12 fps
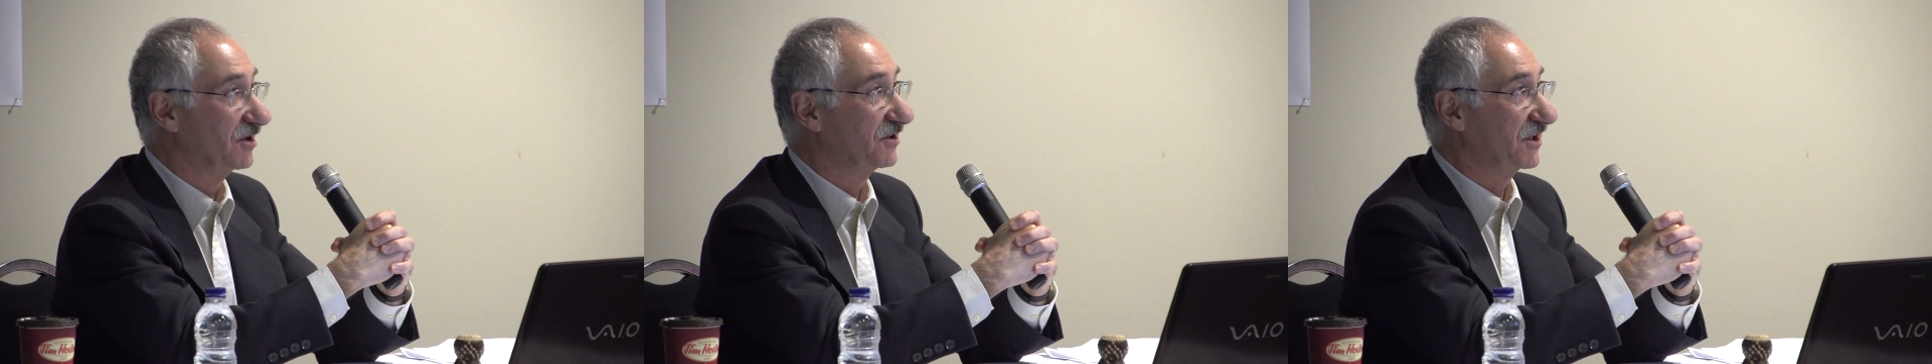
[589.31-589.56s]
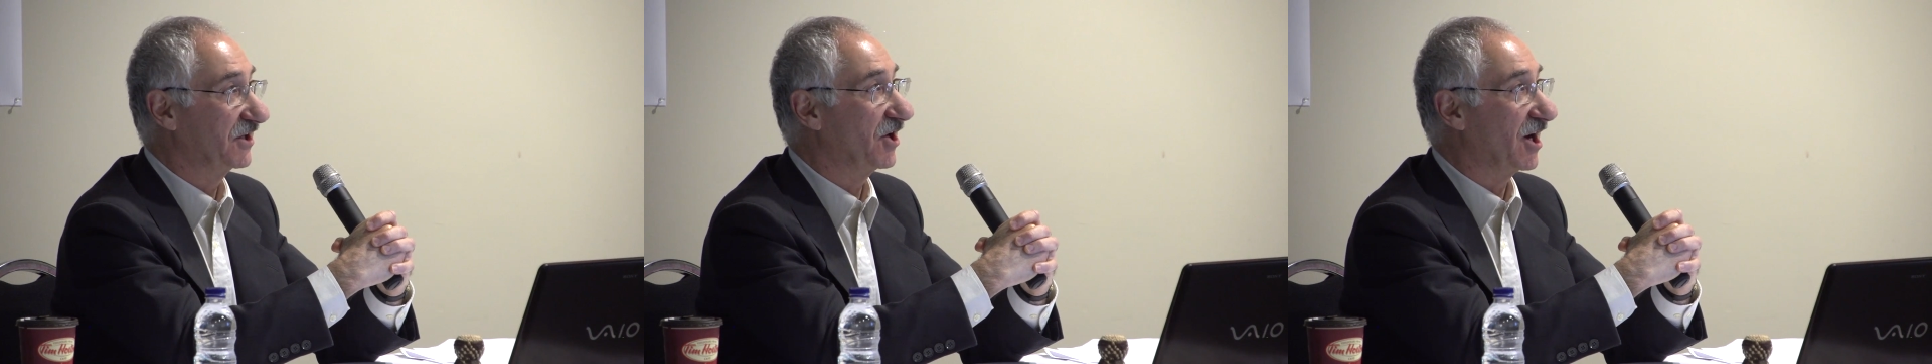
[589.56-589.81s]

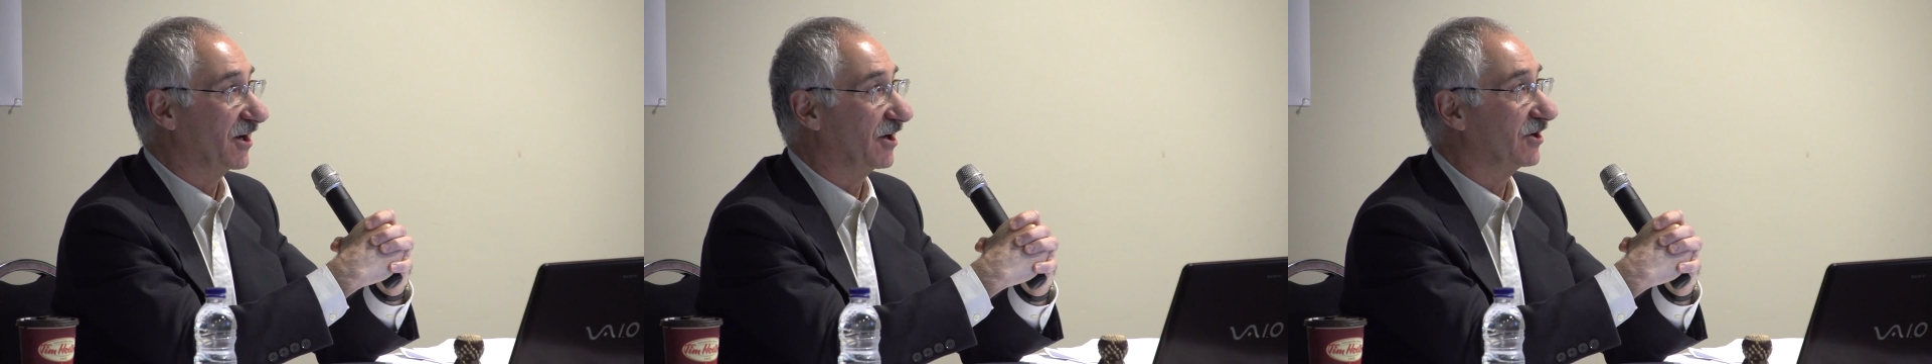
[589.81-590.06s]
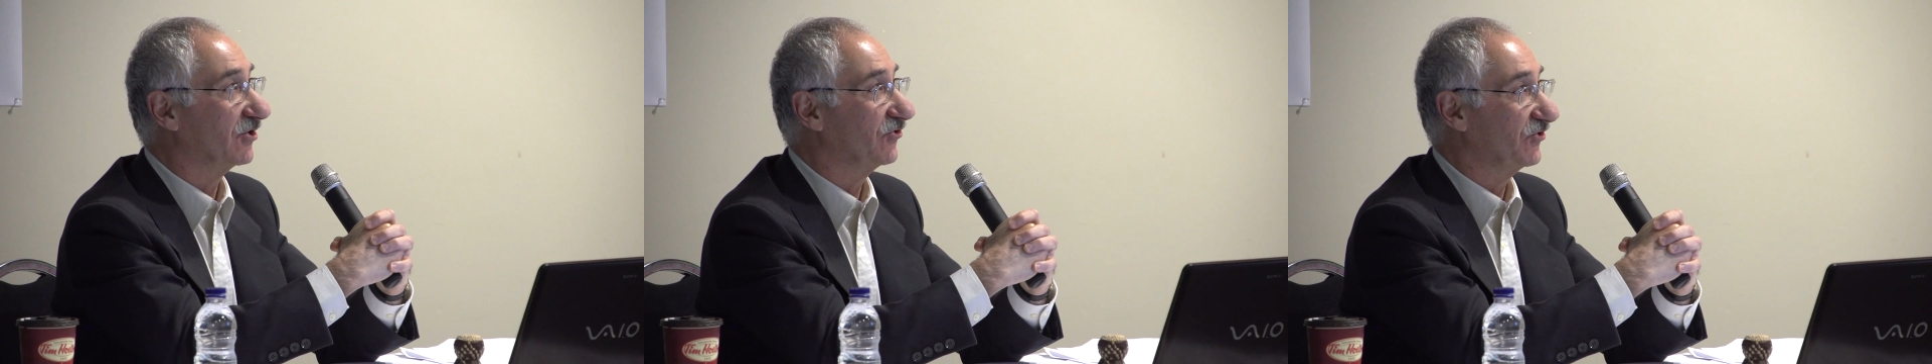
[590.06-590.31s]
did not
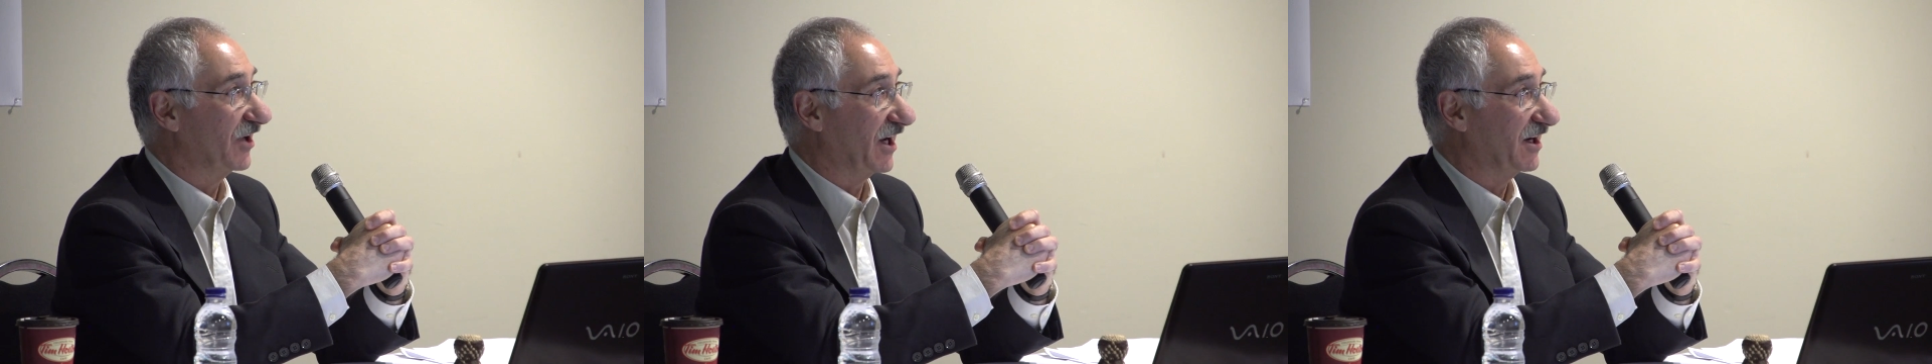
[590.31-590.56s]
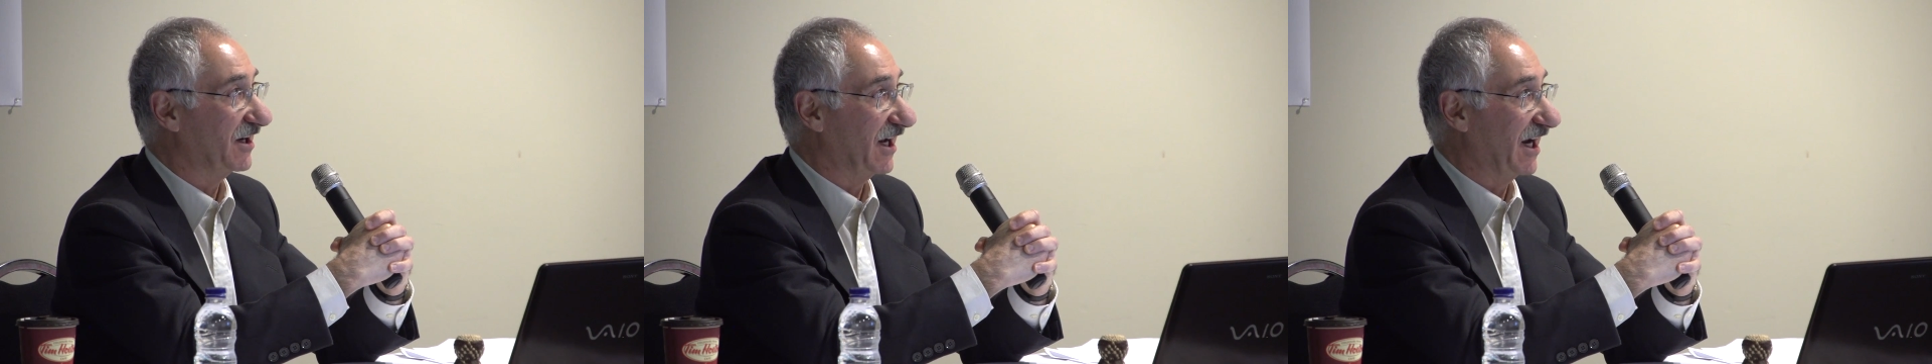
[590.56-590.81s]

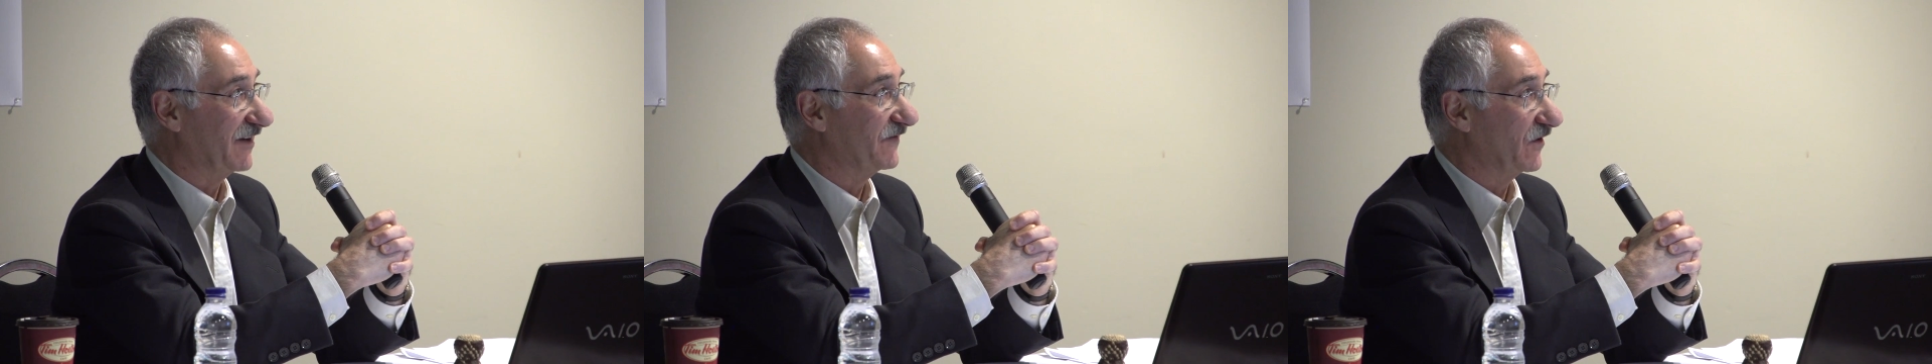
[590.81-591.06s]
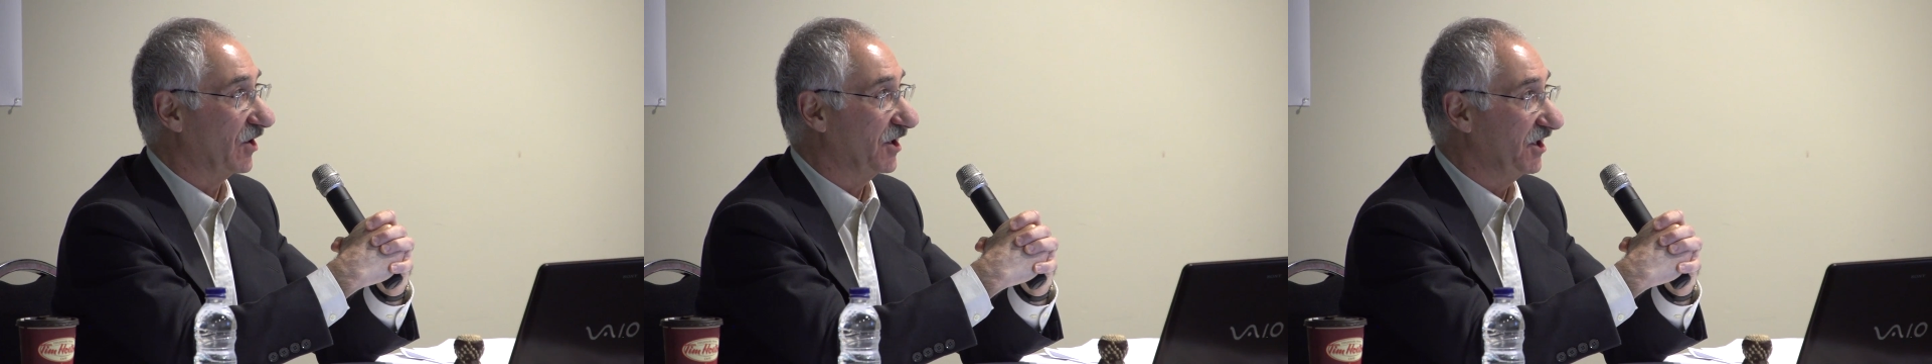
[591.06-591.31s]
understand
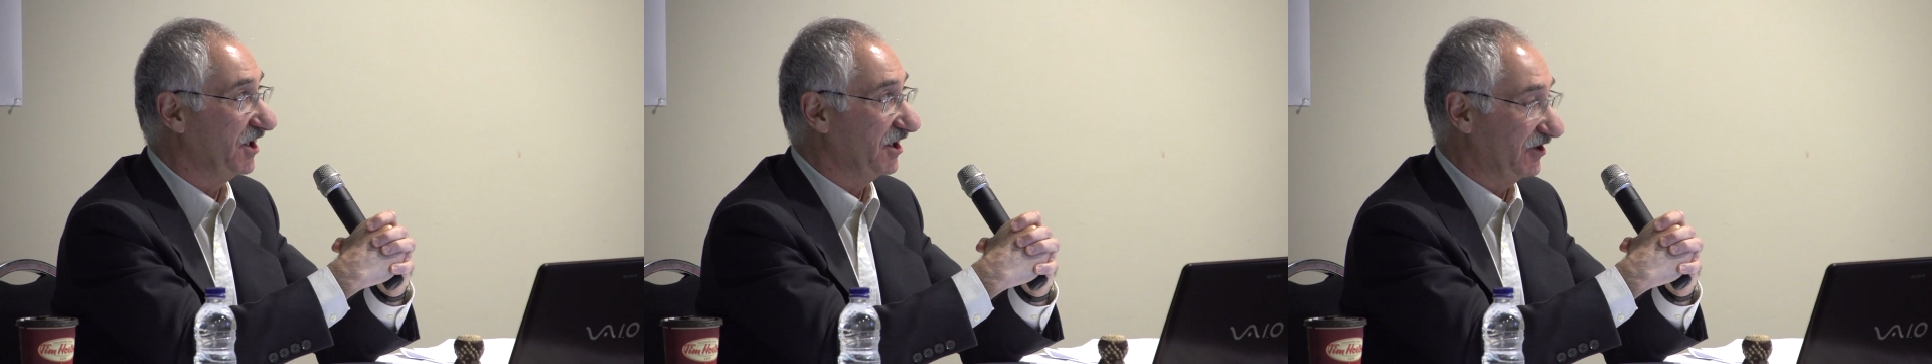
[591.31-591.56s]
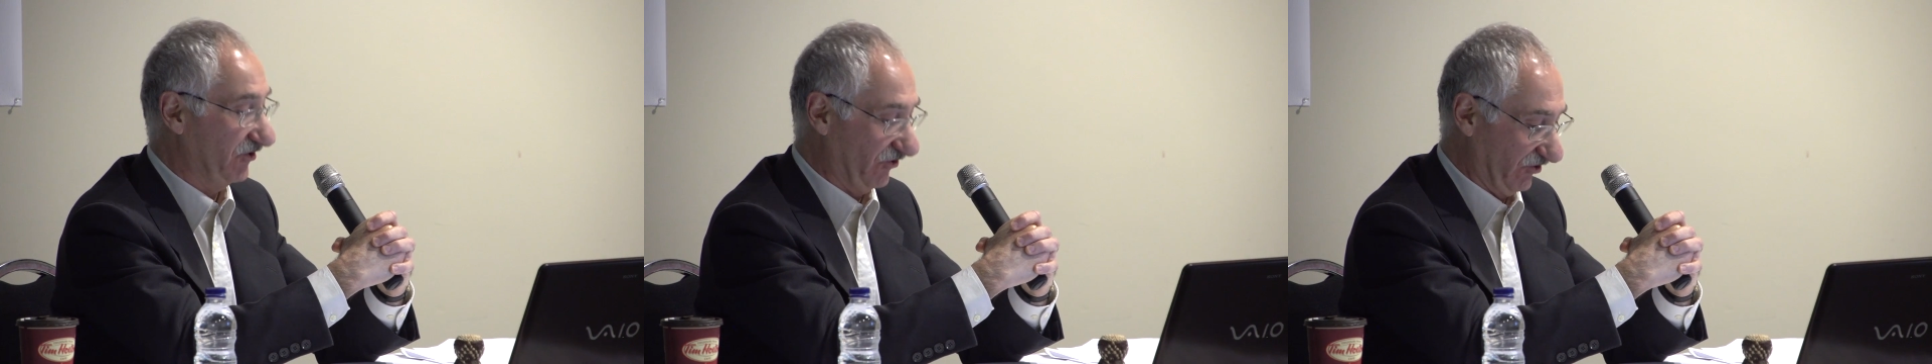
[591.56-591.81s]
Afar
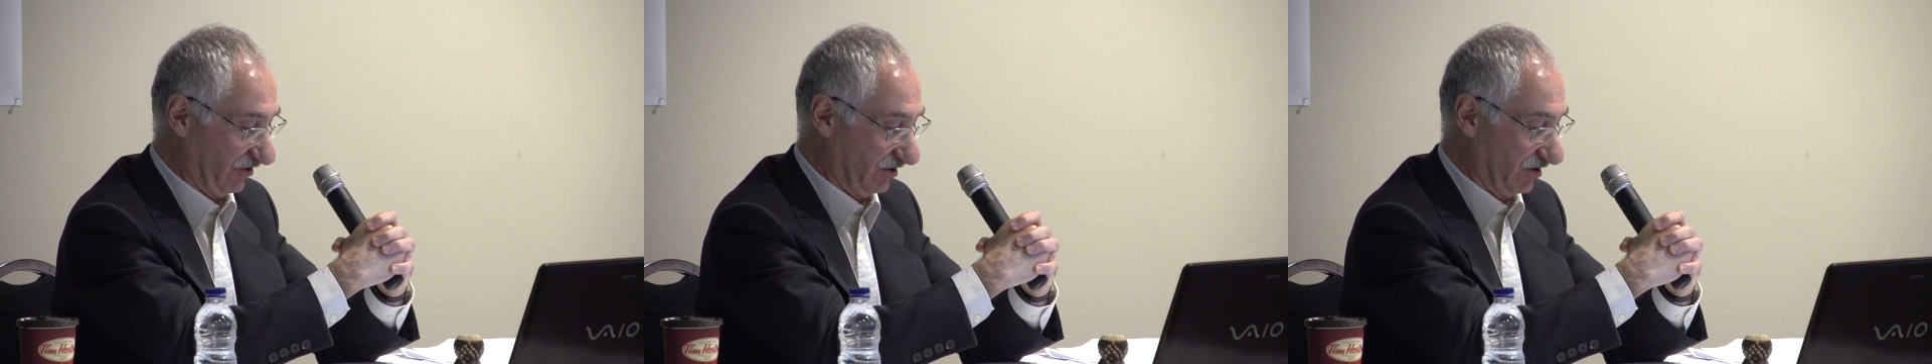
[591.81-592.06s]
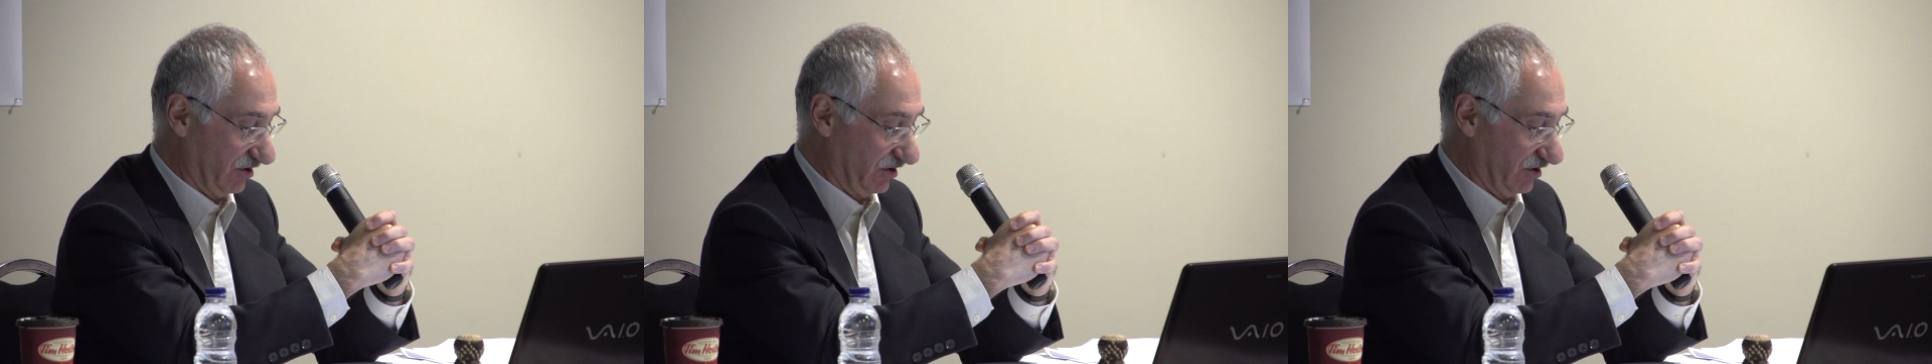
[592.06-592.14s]
needs,